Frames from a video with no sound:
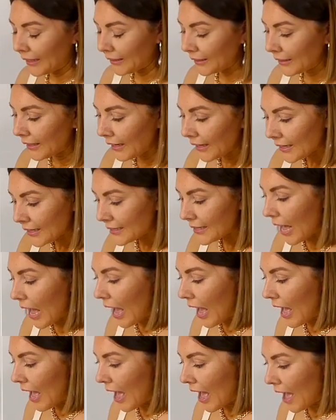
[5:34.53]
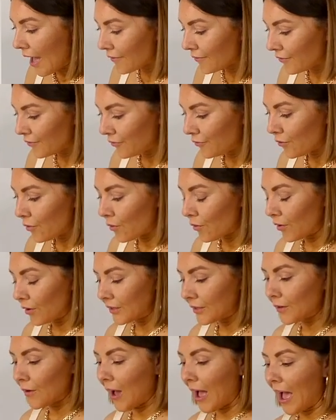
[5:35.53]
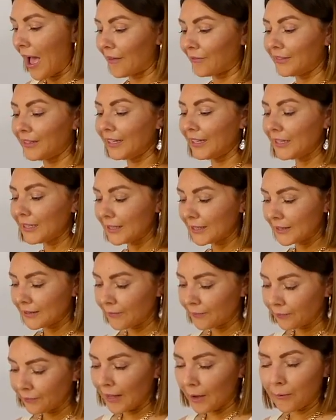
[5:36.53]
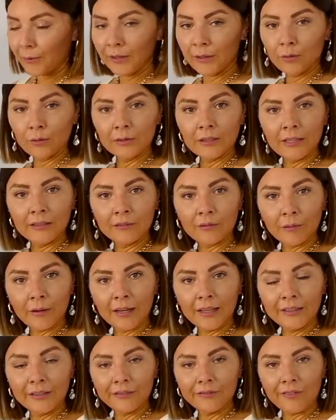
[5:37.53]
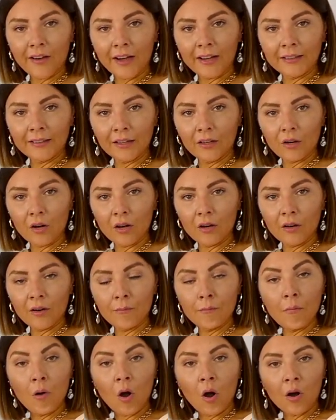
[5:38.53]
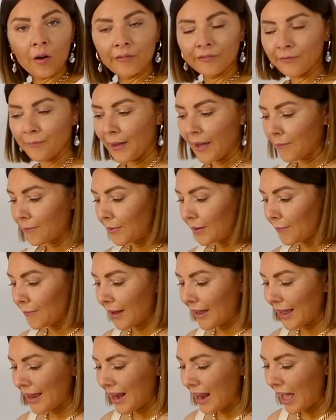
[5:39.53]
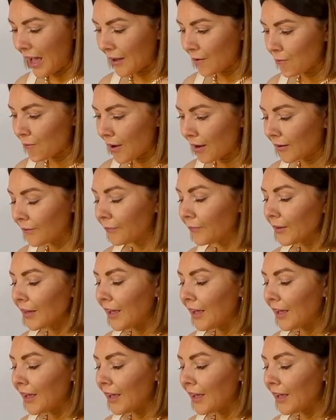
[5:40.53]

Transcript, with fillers: in this I have four. So I have this that we couldn't really define the color, mauve maybe, but a light one.